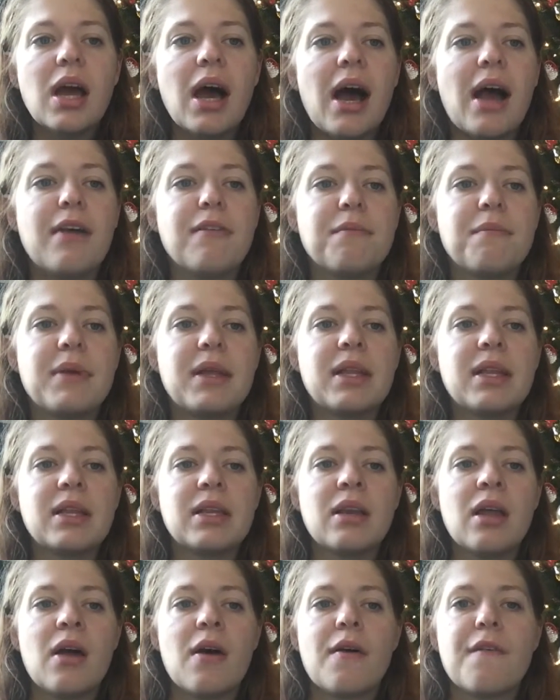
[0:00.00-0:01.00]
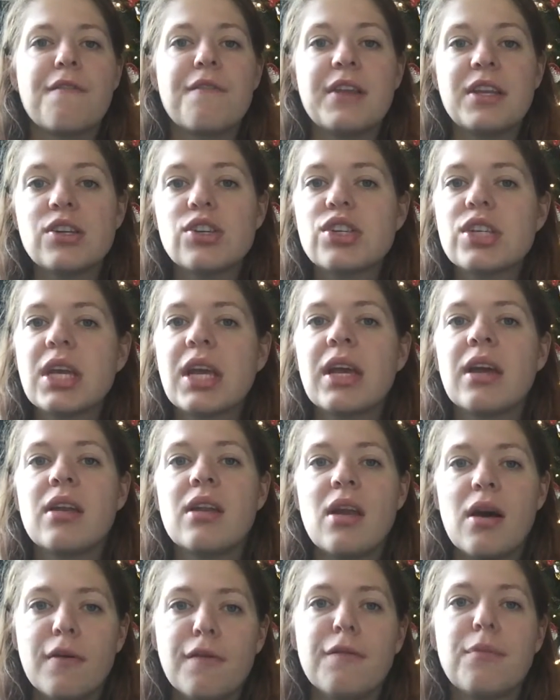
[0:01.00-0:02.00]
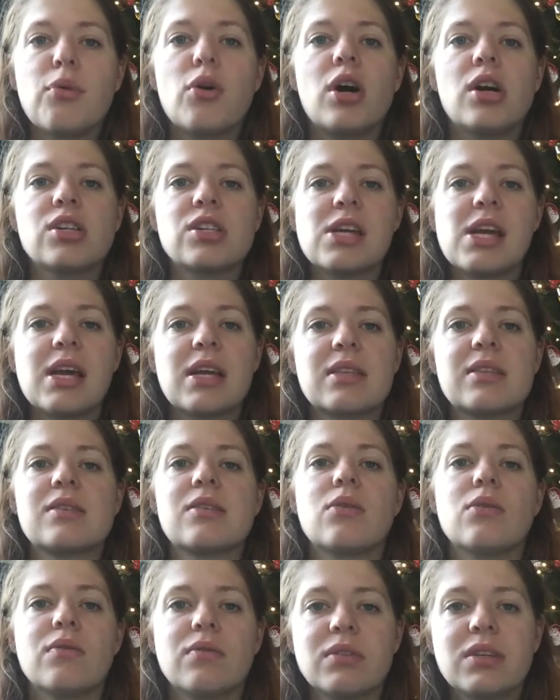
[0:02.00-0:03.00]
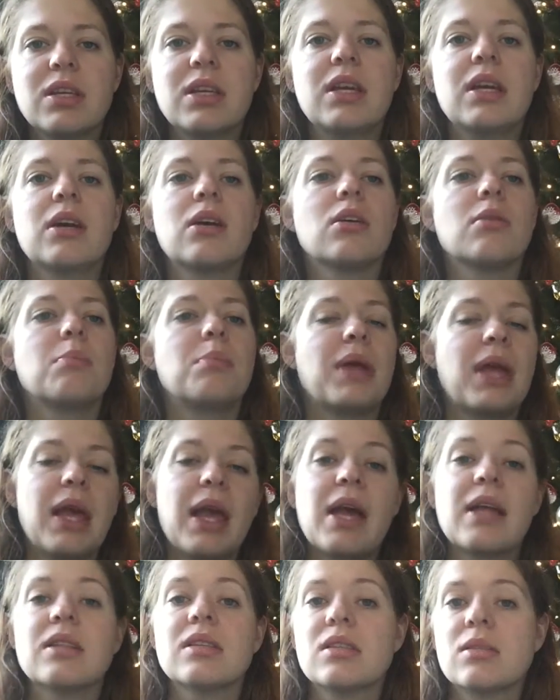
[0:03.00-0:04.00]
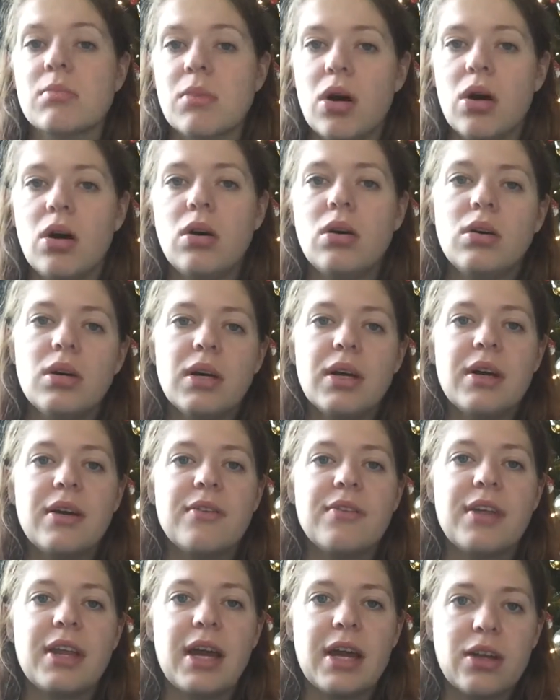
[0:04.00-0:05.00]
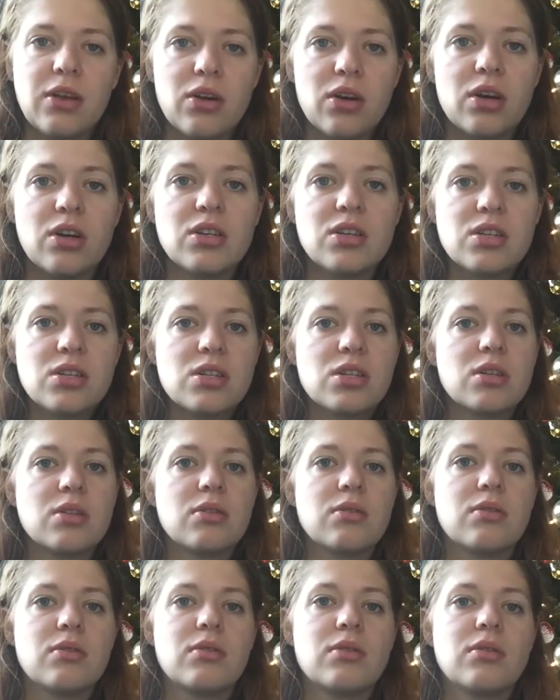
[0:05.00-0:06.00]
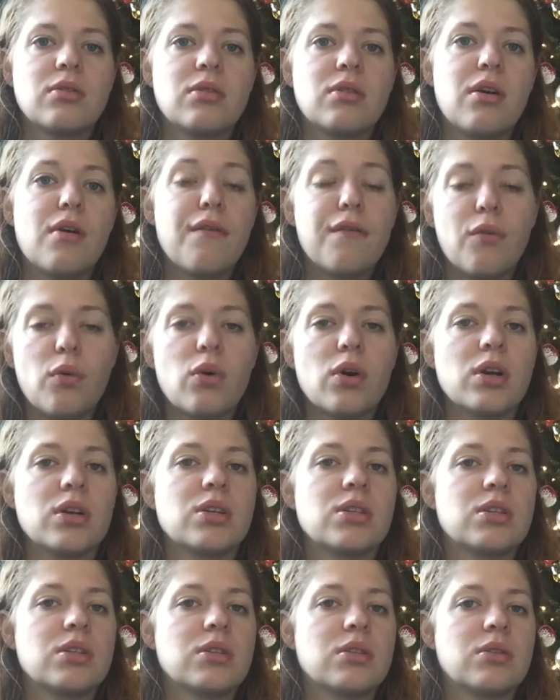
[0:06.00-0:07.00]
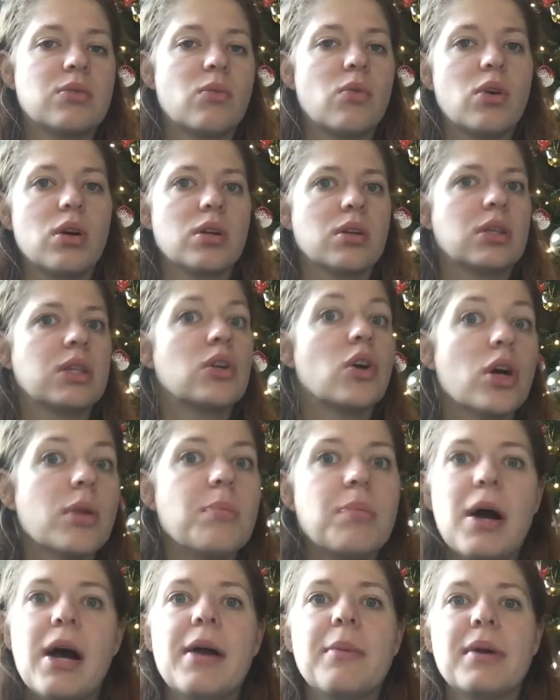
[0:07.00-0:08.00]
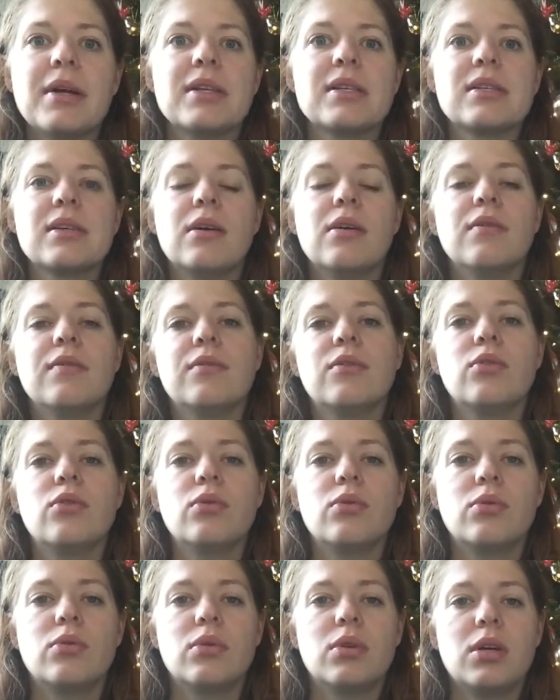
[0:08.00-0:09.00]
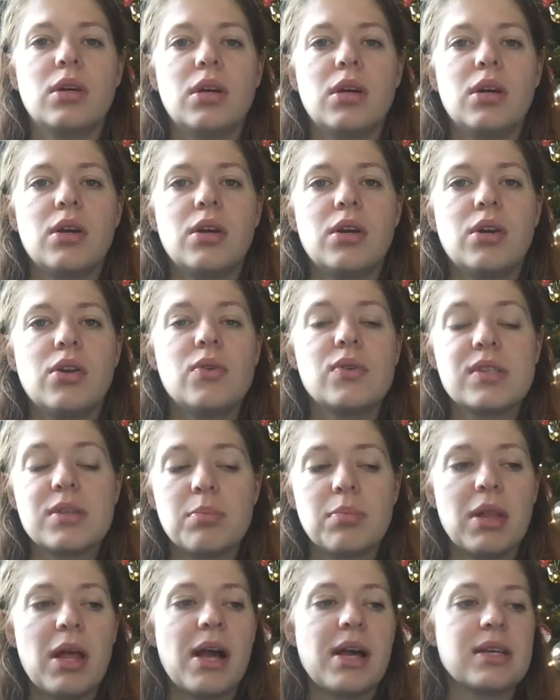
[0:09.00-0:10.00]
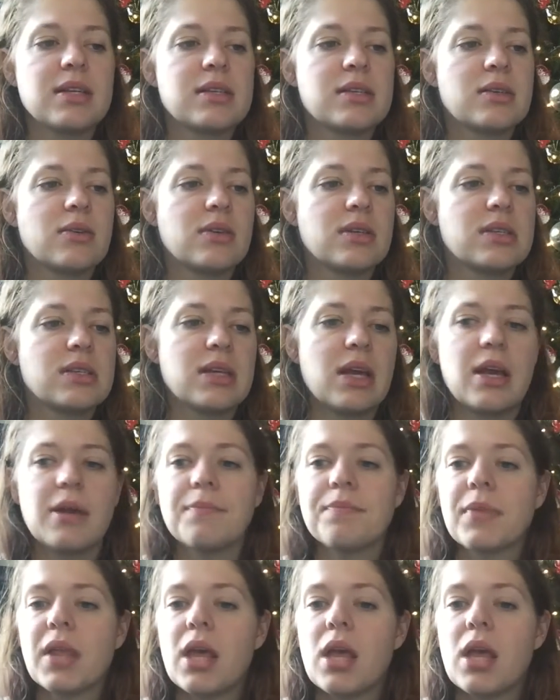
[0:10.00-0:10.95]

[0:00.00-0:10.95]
I've been finishing enough projects over the year, big and small, that I could afford or could buy myself new supplies, so to say.